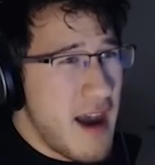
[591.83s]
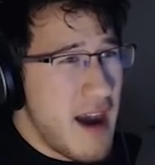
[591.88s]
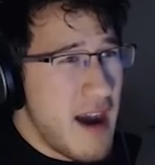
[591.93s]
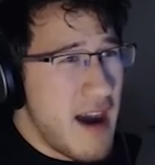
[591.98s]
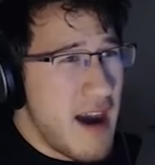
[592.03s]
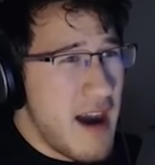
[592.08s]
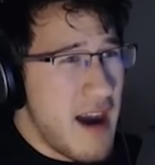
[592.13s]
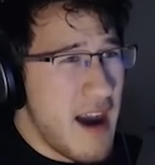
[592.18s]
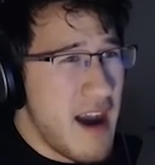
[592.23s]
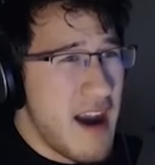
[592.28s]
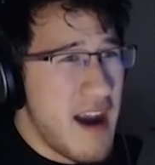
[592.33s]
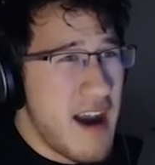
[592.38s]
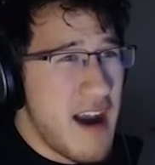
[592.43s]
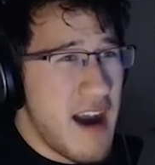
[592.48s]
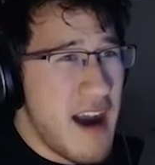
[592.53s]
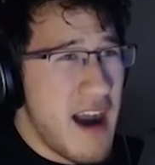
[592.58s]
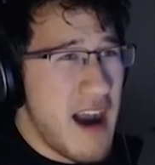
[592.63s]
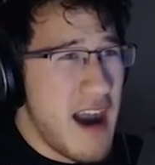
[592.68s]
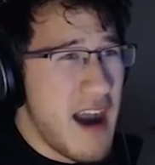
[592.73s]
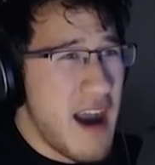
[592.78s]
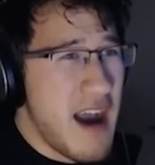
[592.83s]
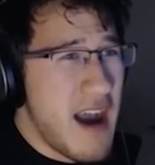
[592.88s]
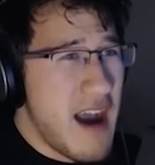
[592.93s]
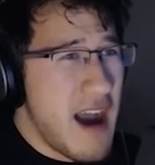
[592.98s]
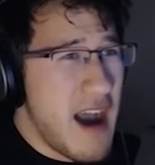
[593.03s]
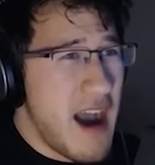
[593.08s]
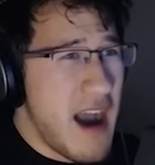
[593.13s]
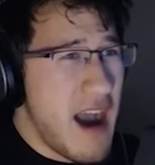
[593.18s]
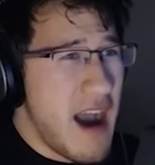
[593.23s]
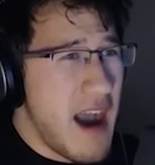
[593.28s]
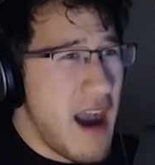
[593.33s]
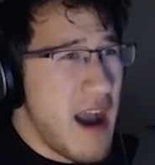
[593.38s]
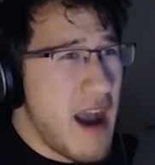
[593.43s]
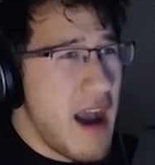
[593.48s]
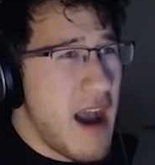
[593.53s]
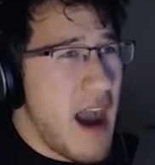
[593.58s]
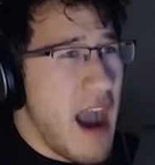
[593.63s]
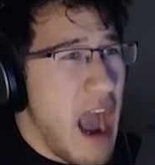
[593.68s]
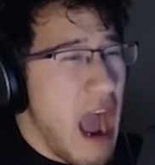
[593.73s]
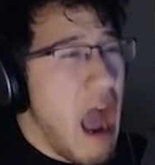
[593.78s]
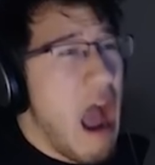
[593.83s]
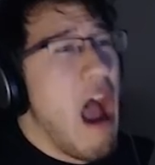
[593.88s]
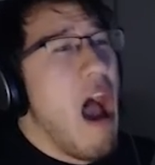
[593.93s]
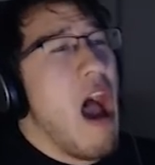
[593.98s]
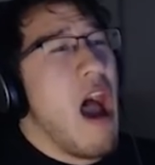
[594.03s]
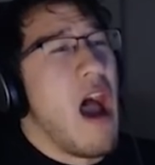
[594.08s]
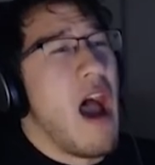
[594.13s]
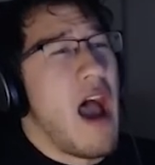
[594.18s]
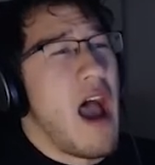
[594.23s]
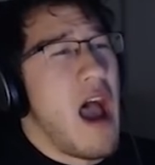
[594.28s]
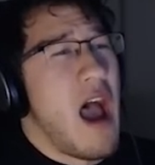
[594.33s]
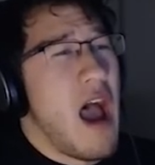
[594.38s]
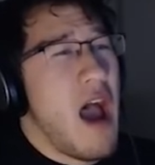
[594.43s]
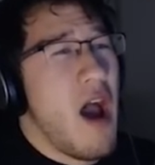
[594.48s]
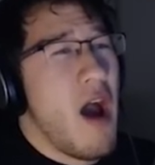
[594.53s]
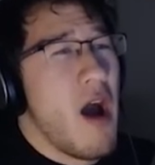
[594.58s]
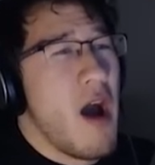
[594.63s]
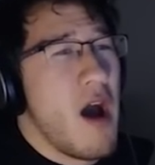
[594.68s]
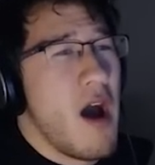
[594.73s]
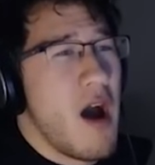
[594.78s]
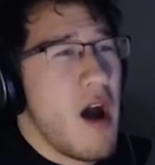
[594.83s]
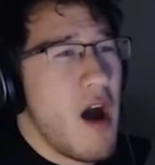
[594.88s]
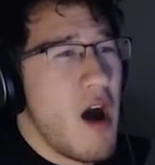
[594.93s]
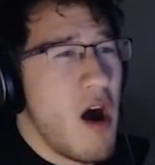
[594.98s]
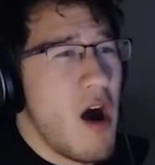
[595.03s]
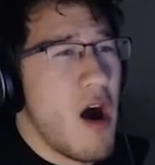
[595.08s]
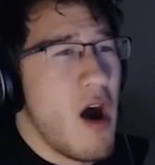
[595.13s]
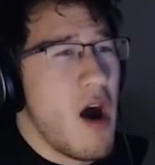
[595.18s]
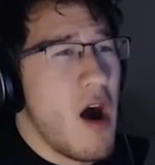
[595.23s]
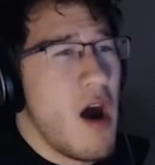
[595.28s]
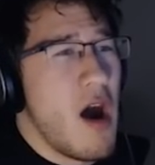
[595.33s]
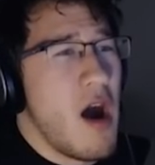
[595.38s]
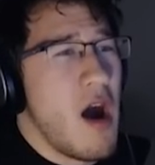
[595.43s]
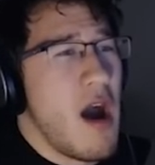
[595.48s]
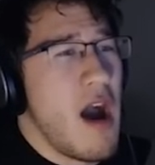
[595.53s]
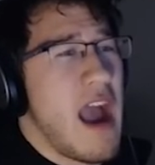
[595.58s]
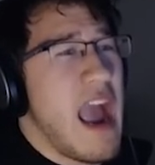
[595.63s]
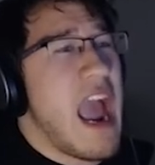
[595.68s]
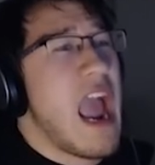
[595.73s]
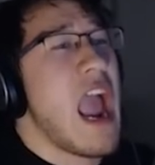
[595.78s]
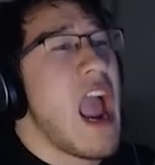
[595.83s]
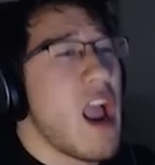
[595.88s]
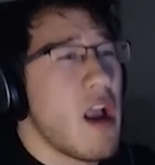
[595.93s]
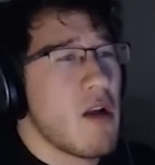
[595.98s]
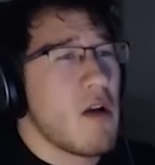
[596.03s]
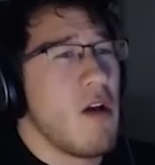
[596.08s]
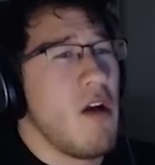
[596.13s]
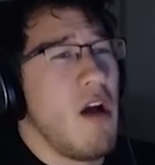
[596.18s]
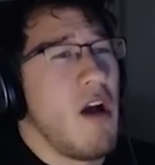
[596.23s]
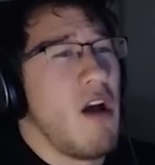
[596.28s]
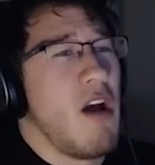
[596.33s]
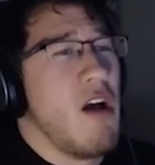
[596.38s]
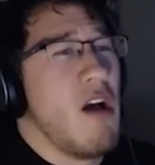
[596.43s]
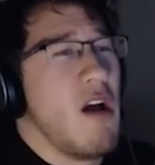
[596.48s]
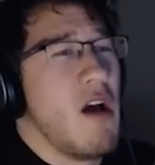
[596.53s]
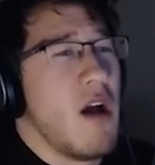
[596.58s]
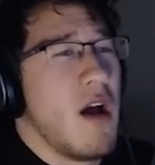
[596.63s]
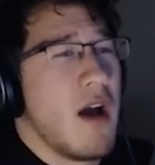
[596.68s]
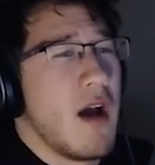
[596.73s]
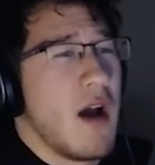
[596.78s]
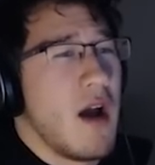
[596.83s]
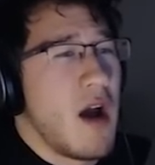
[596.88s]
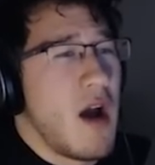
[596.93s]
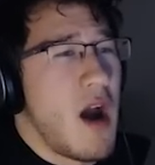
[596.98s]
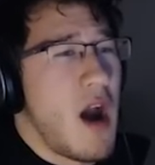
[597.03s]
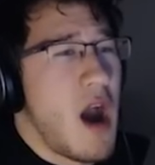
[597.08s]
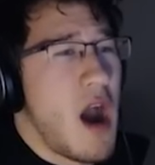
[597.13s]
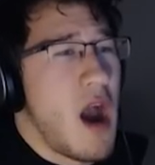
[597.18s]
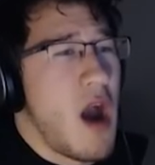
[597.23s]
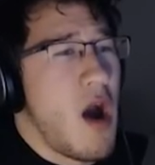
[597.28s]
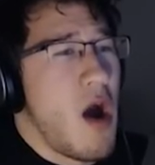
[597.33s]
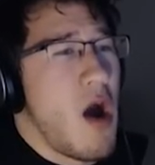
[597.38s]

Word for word: Uh, uh, uh, uh, ah, oh, ah, uh, ah,